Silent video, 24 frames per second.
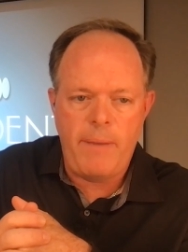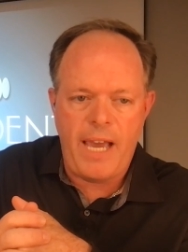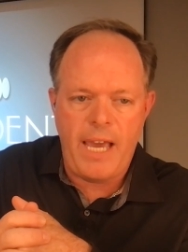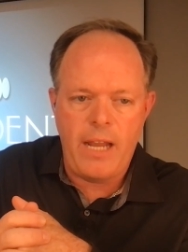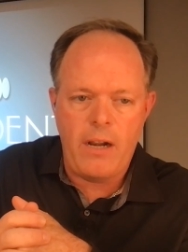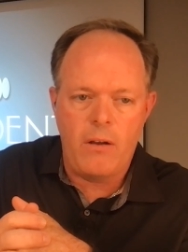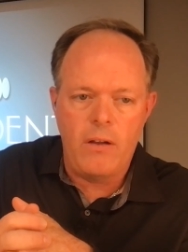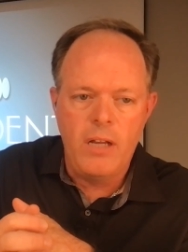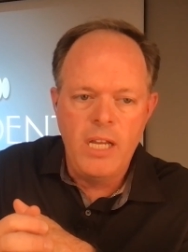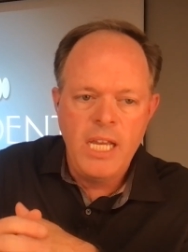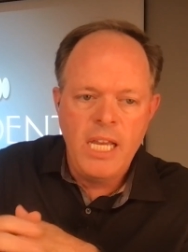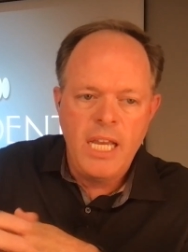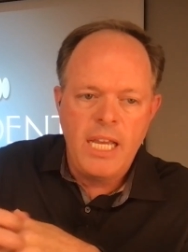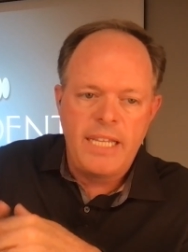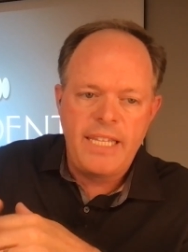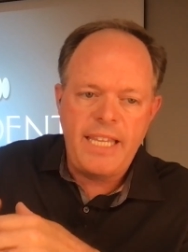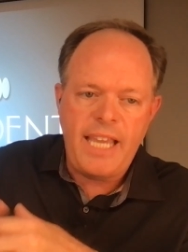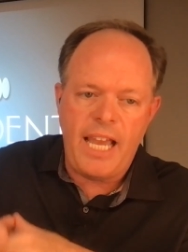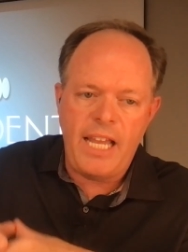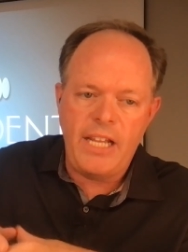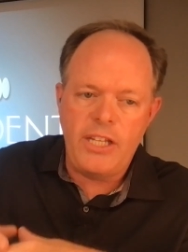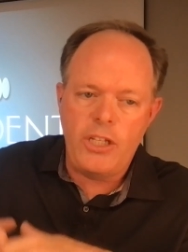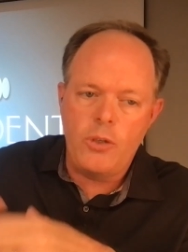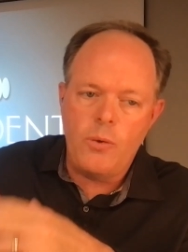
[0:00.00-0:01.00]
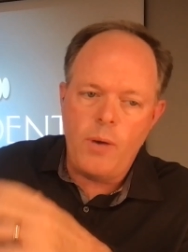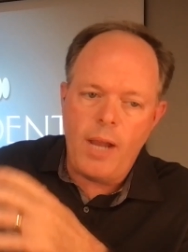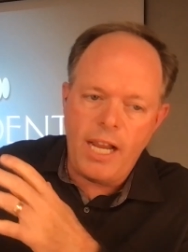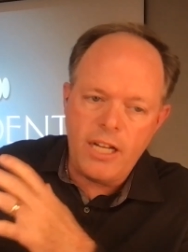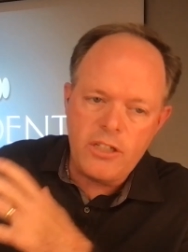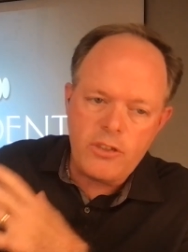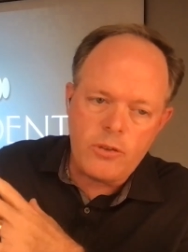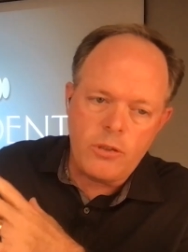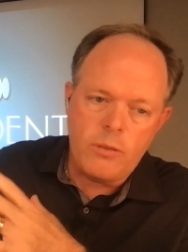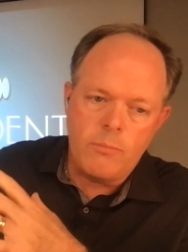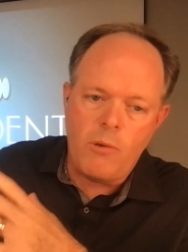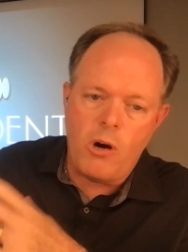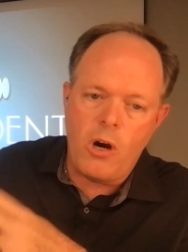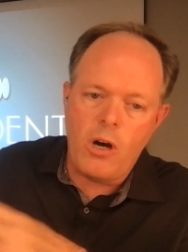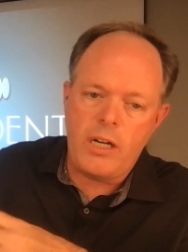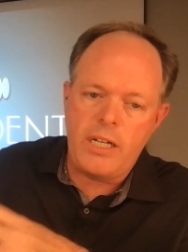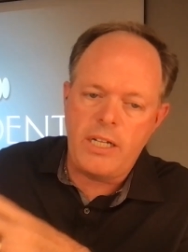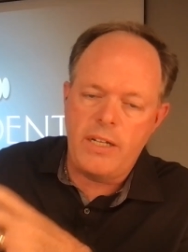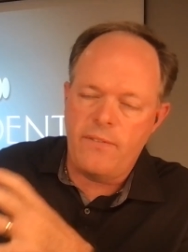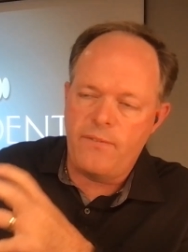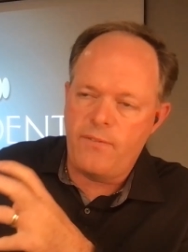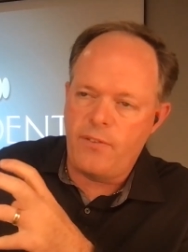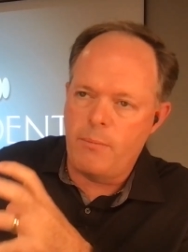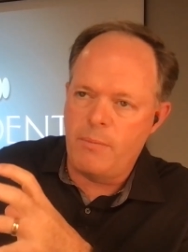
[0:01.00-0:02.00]
battle. Can you external
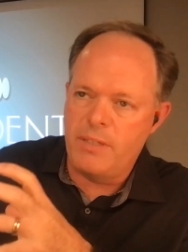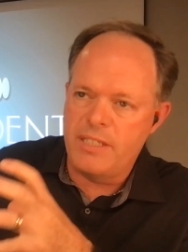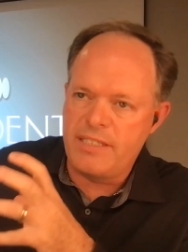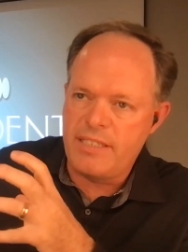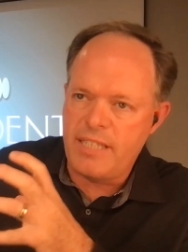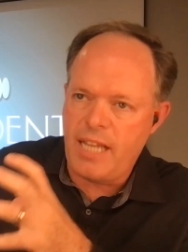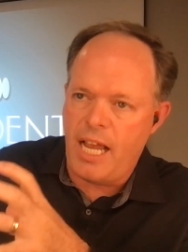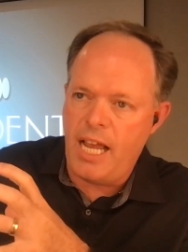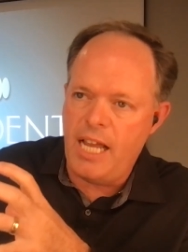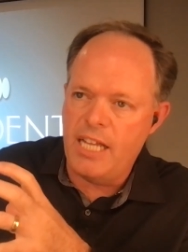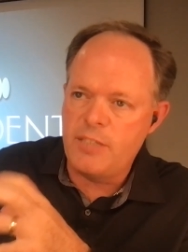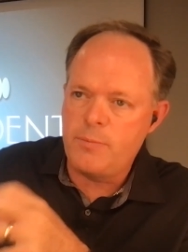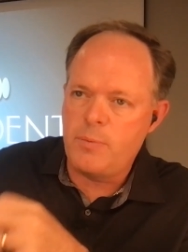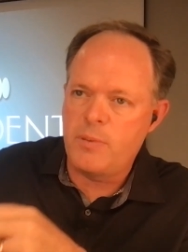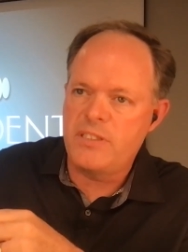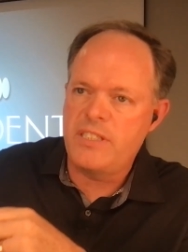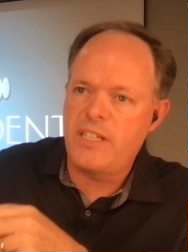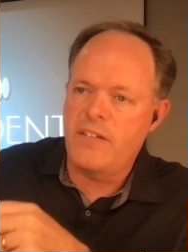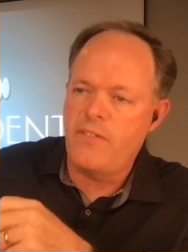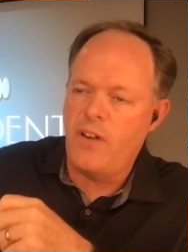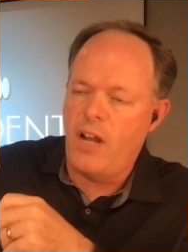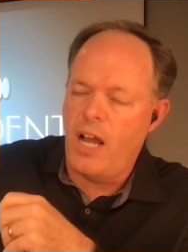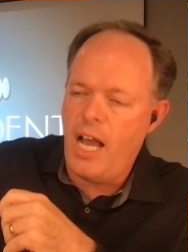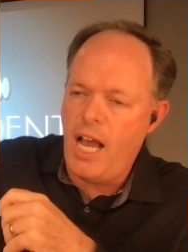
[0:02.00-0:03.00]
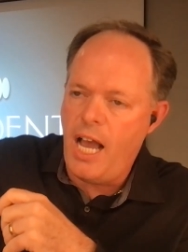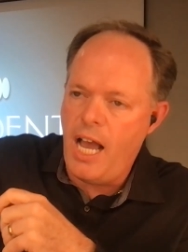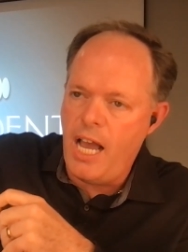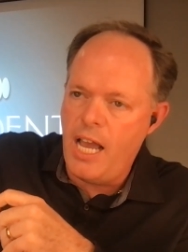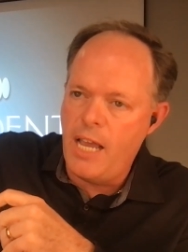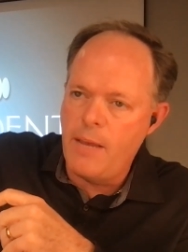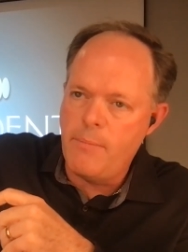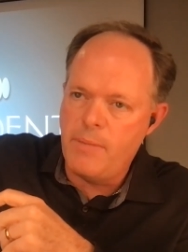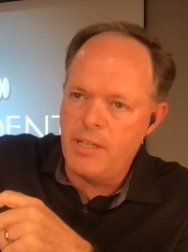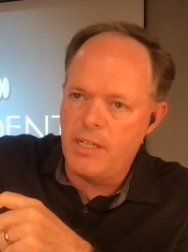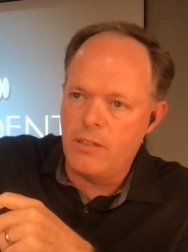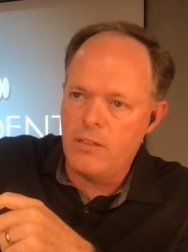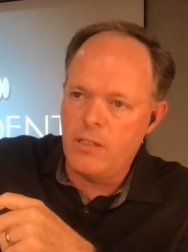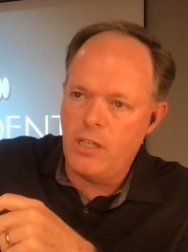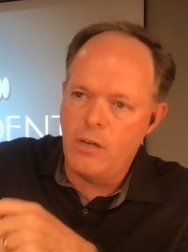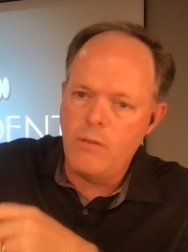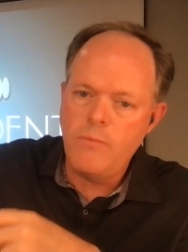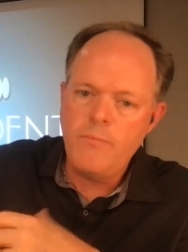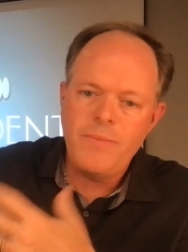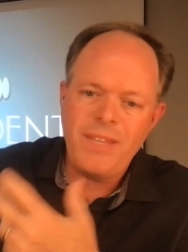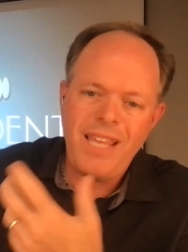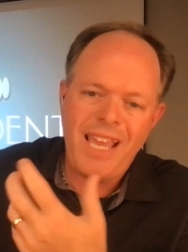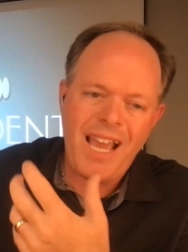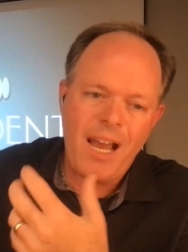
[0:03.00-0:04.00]
market from a size percent, a high, middle,
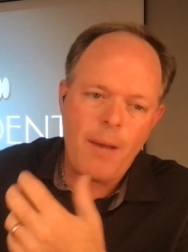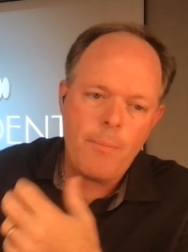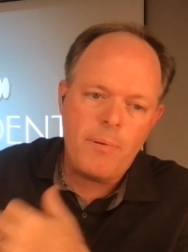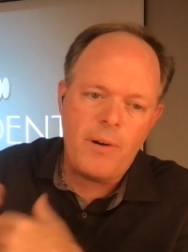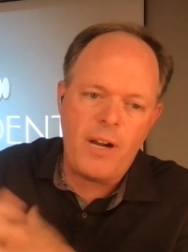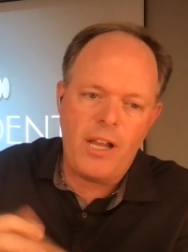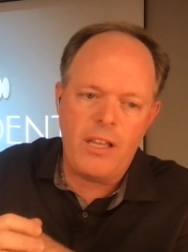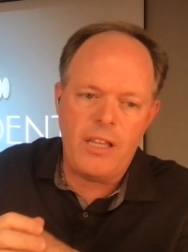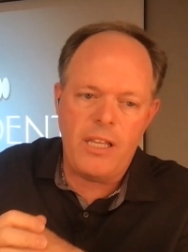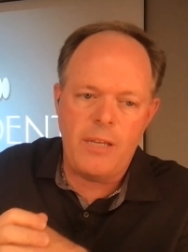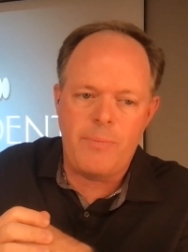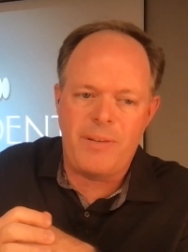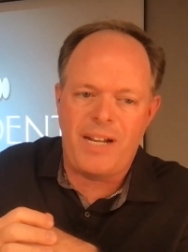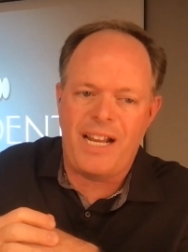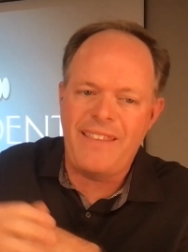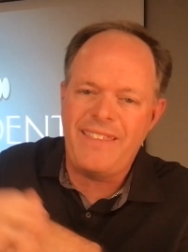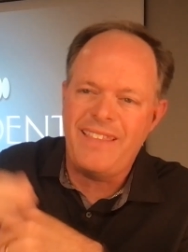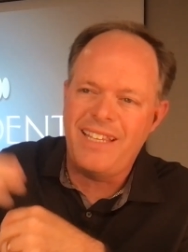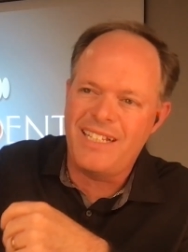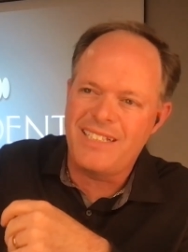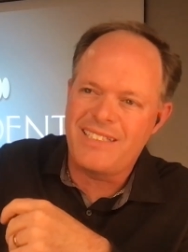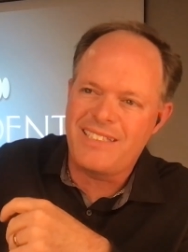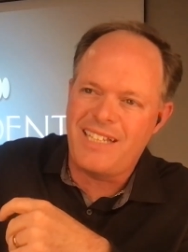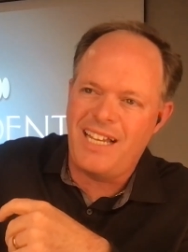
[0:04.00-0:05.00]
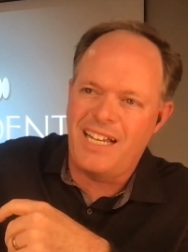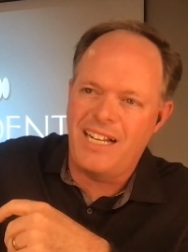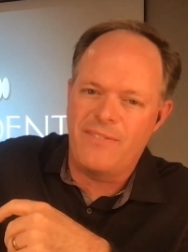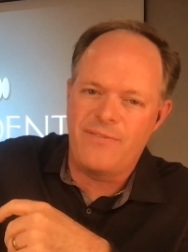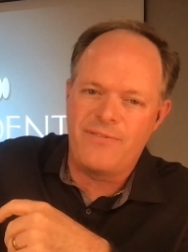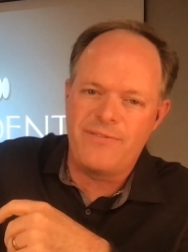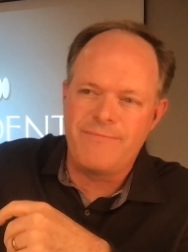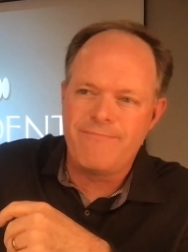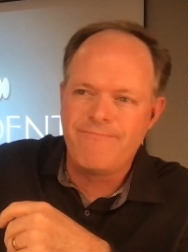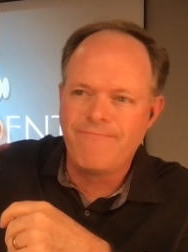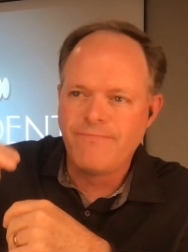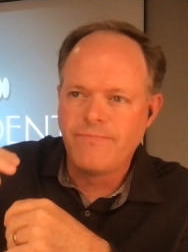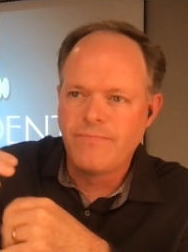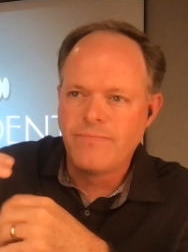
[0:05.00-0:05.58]
low? Yeah, probably. But I think it's kind of